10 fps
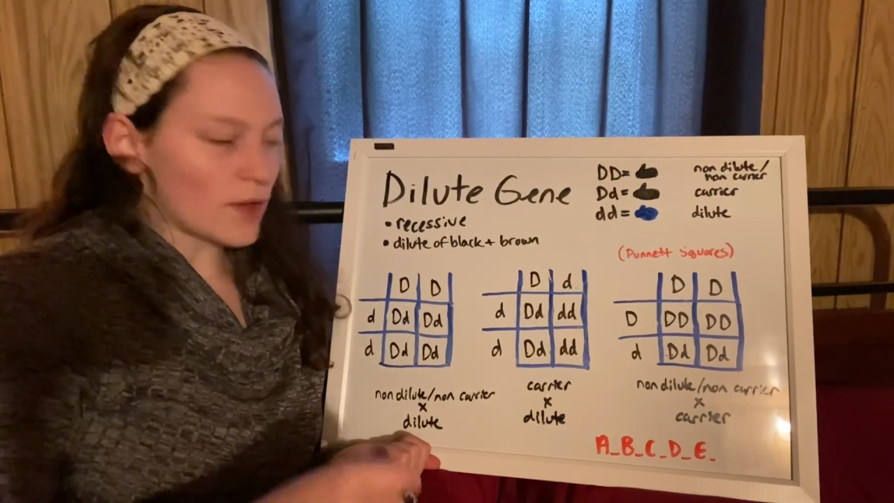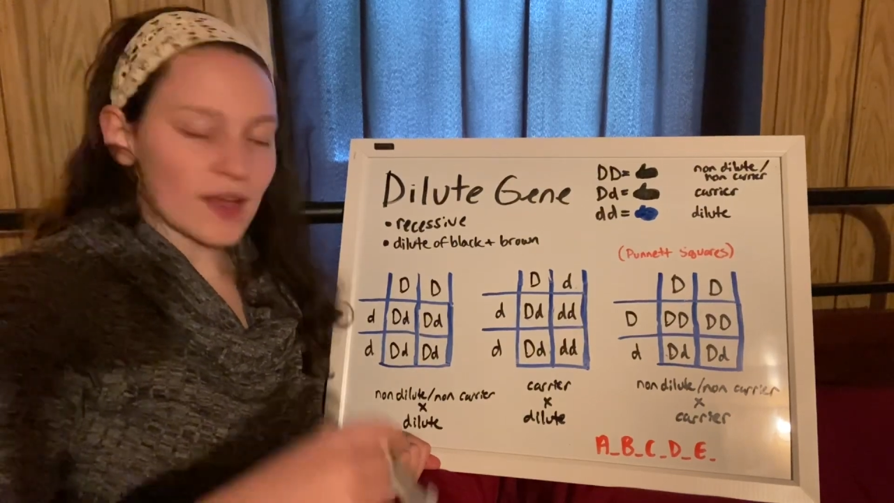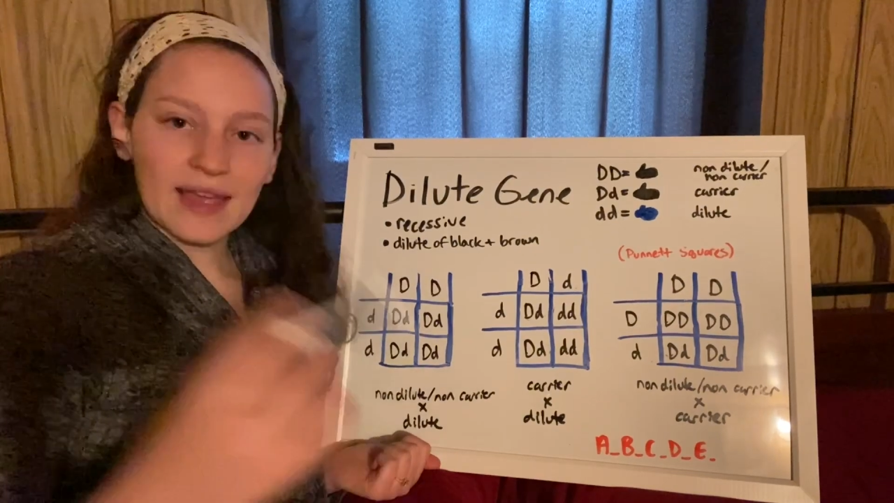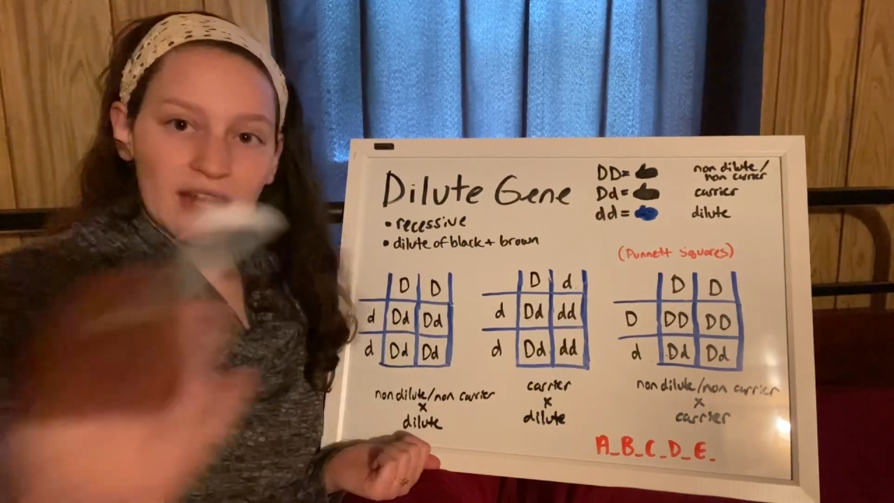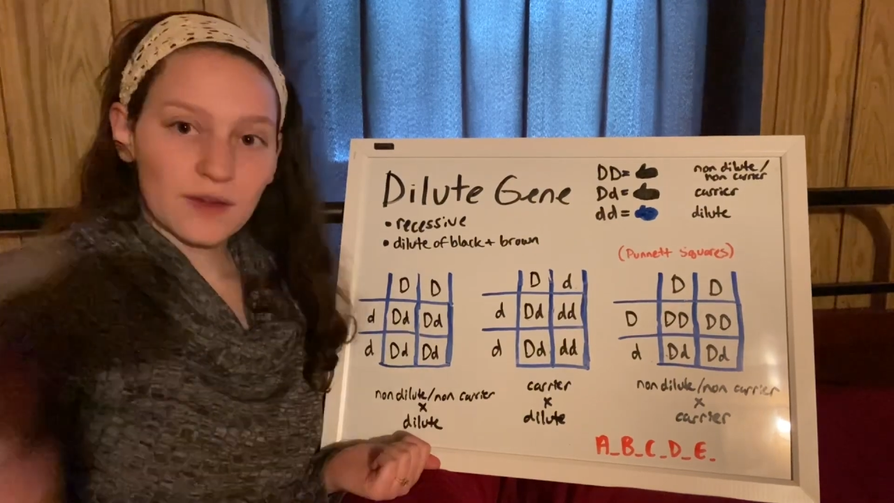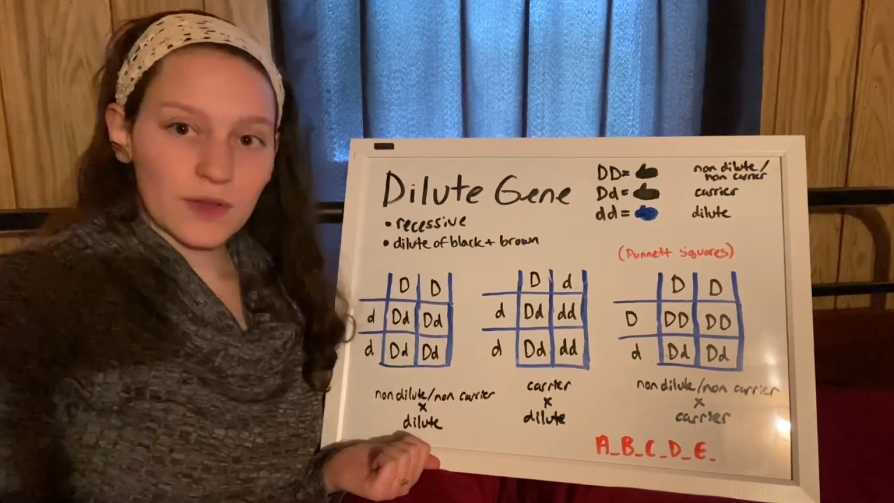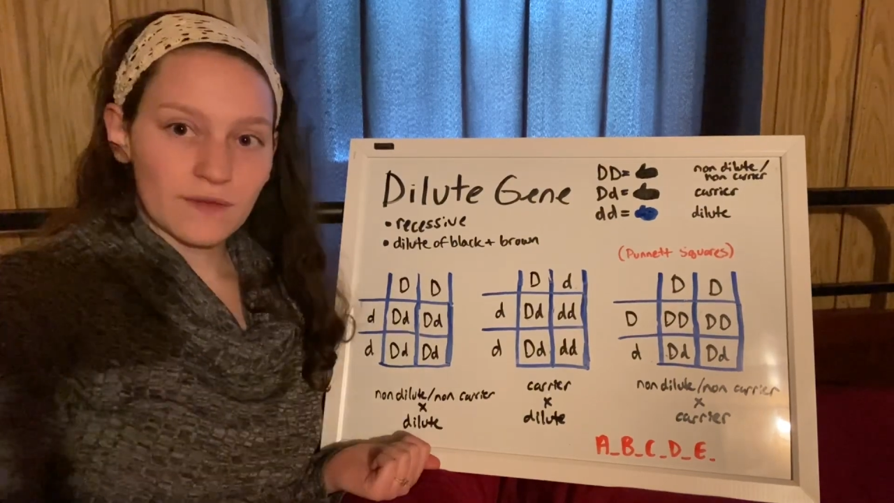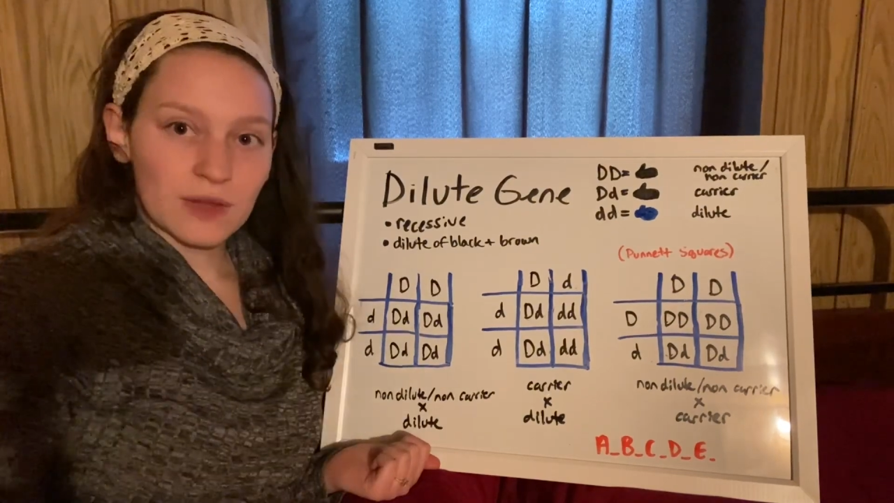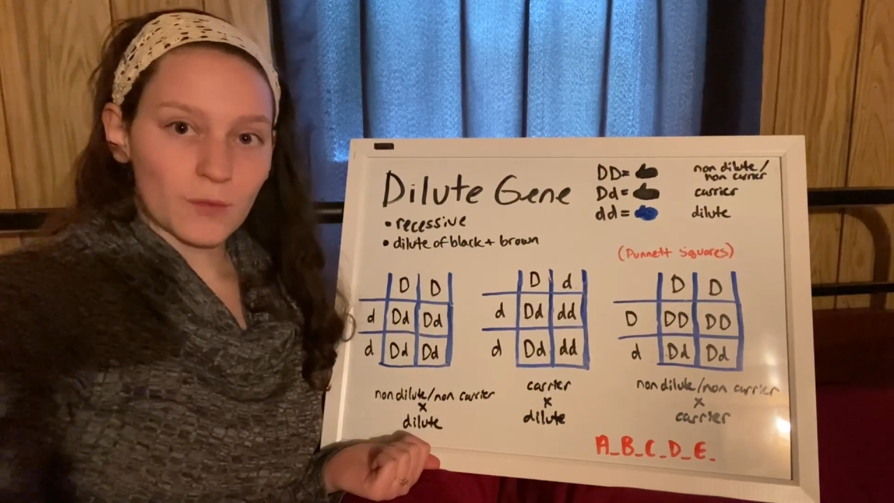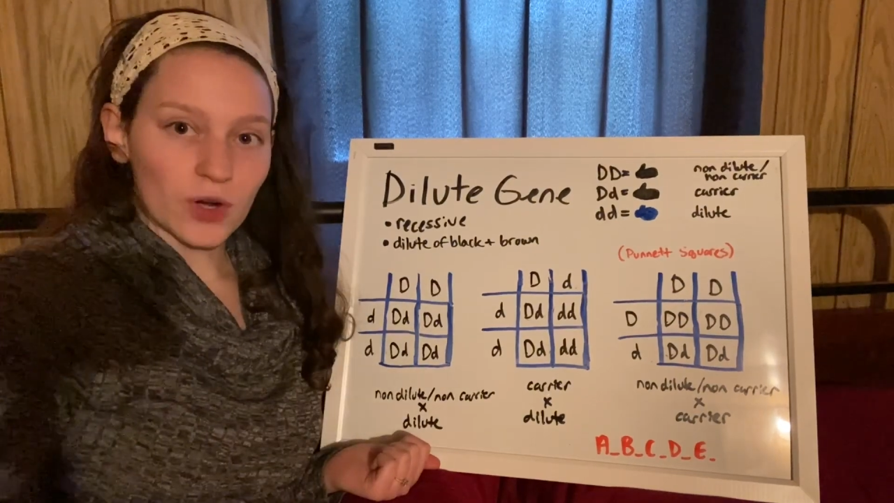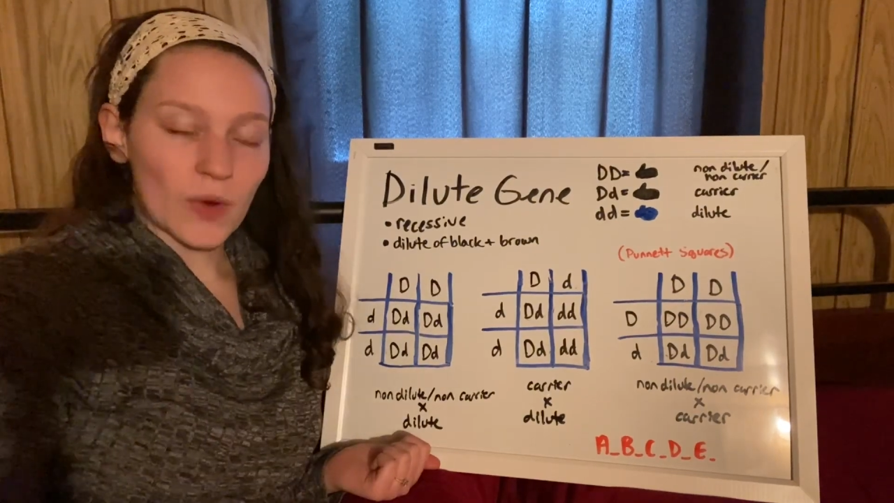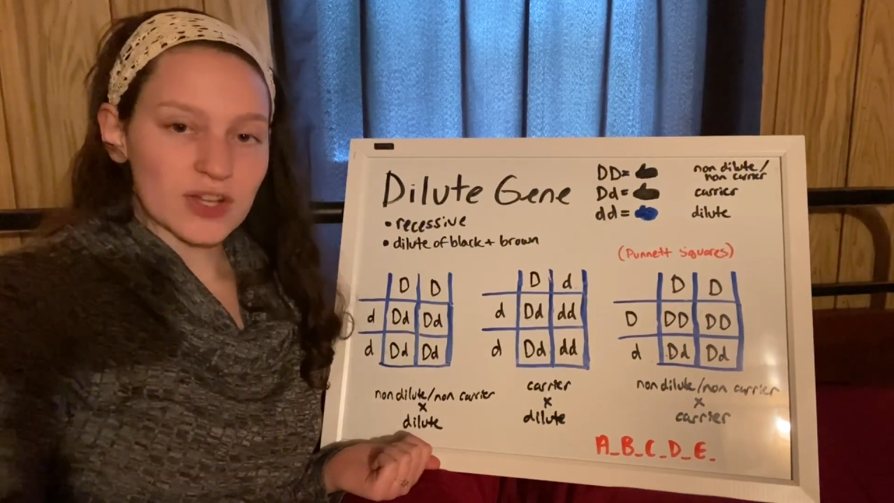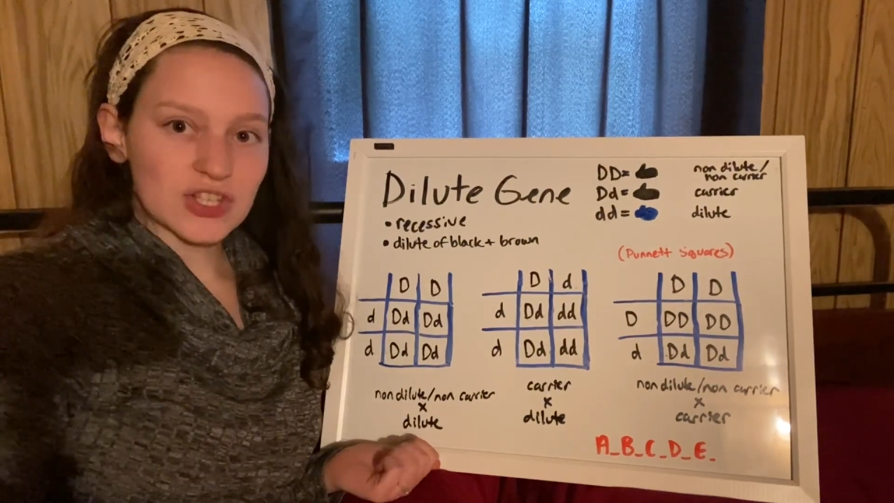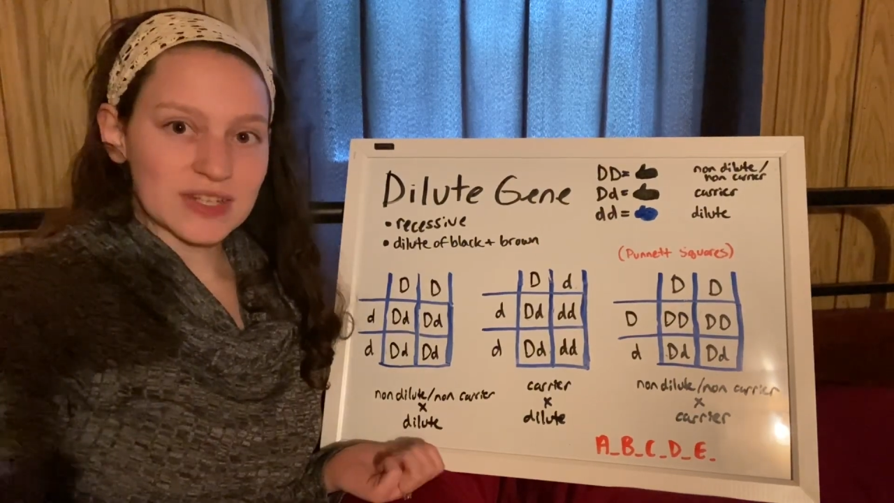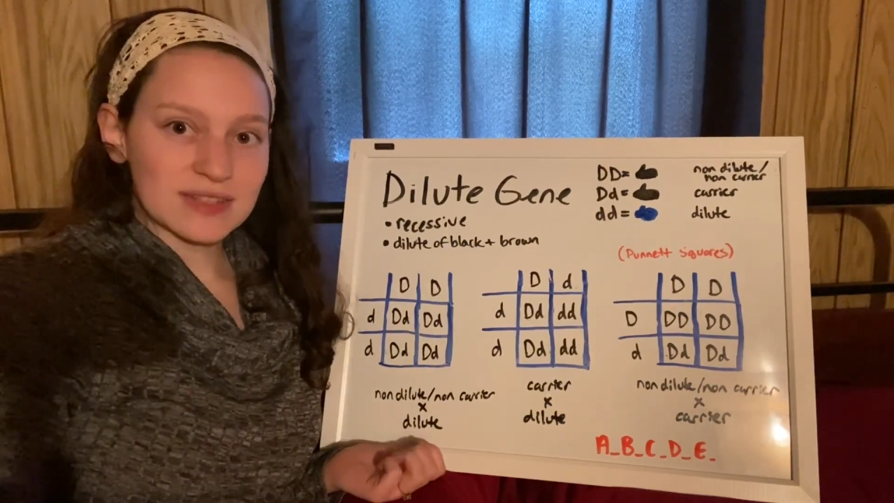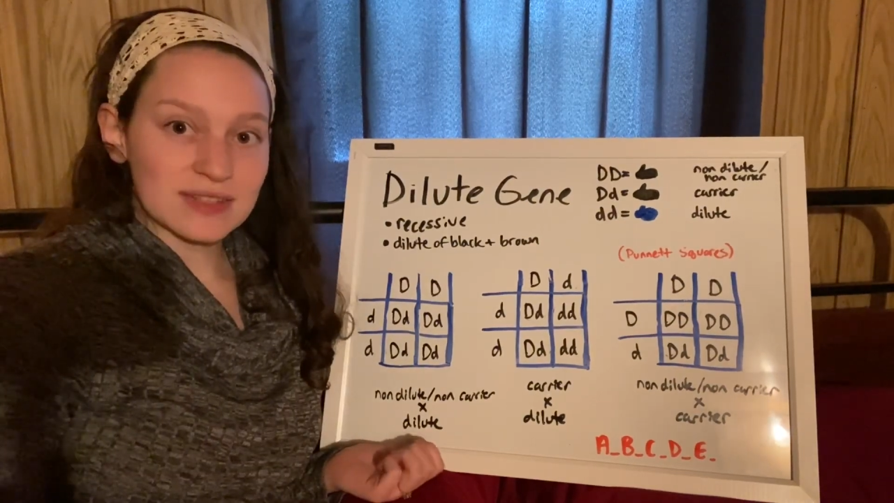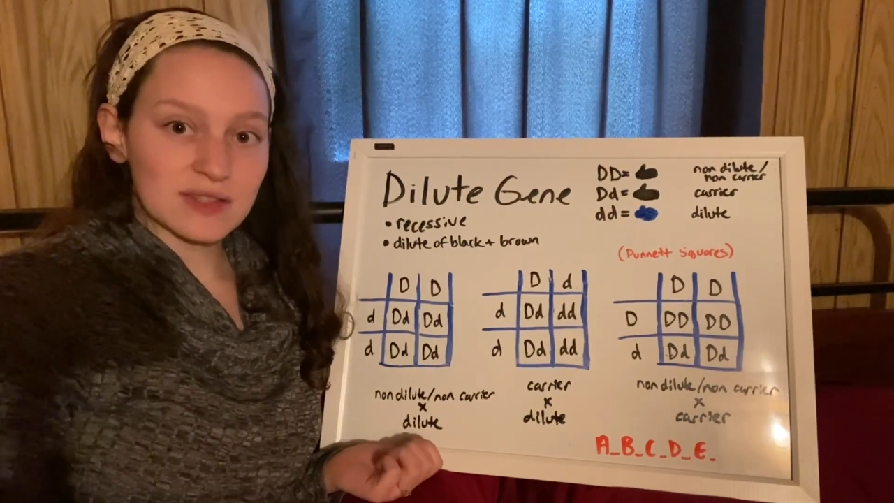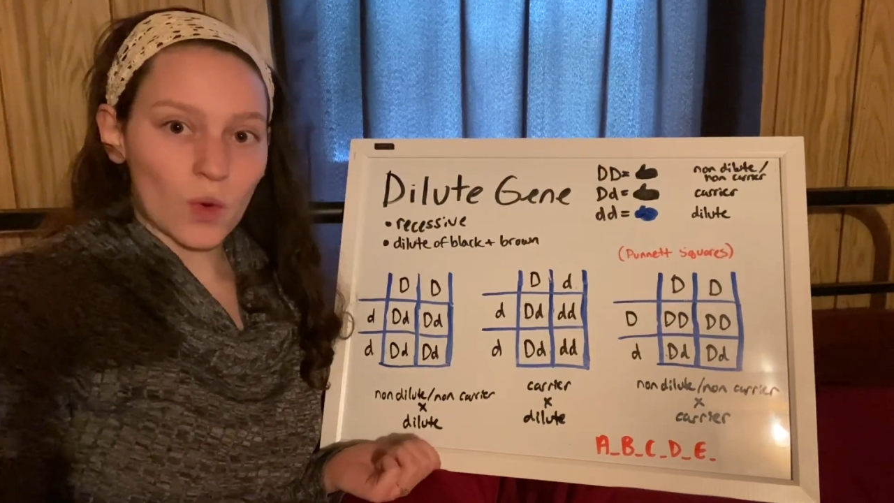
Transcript: Again, if you have any more questions